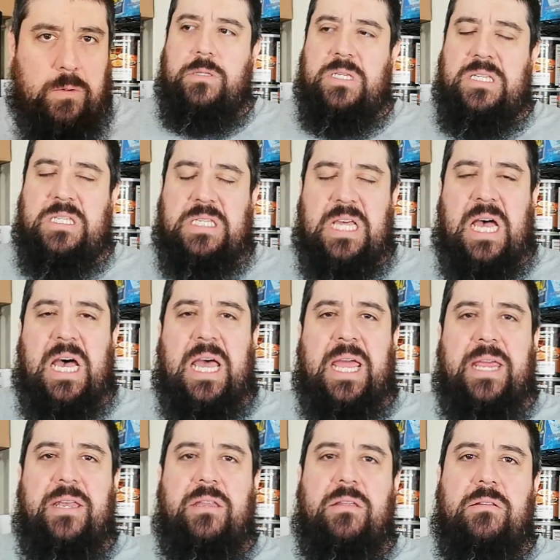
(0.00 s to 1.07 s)

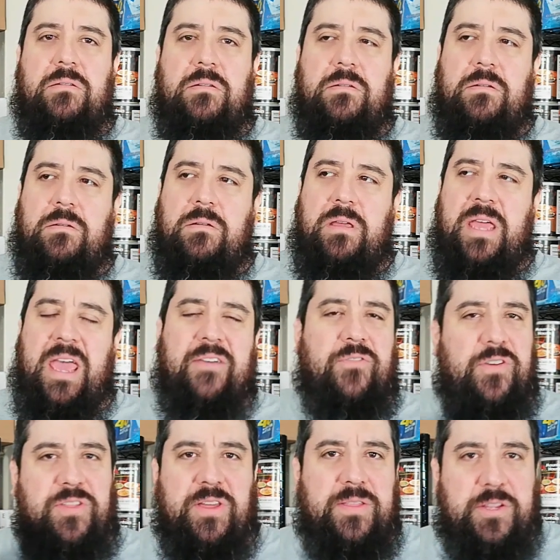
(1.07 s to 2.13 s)
Decide
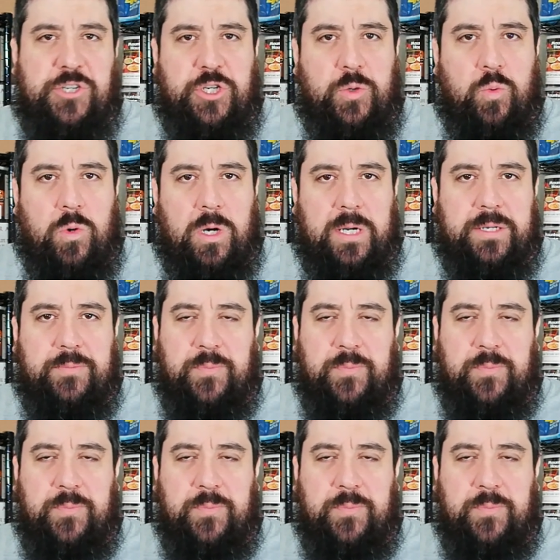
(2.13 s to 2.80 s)
everything that you want,